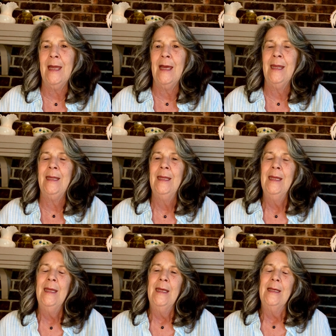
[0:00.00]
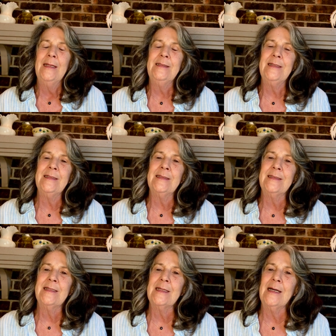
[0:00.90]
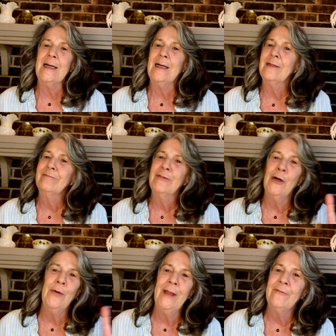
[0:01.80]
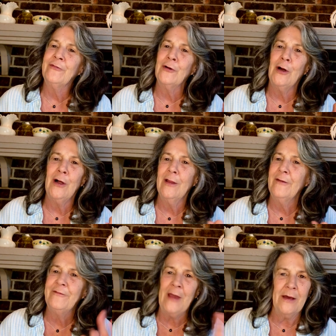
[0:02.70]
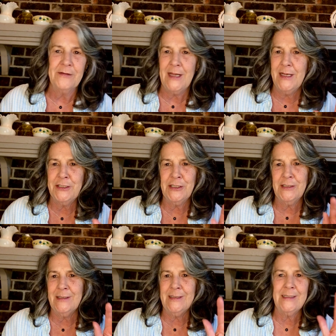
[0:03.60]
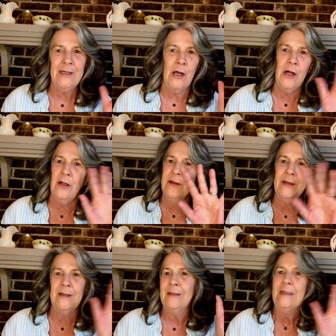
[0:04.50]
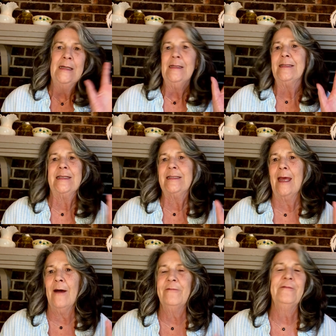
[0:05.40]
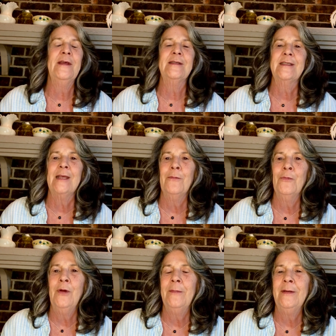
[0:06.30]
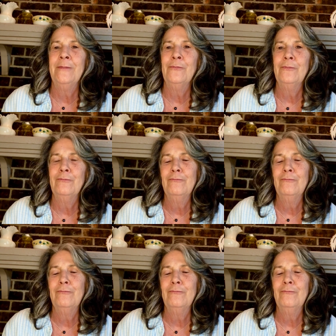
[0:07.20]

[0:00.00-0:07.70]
I didn't uh, go in for all the foundations and all the stuff that some women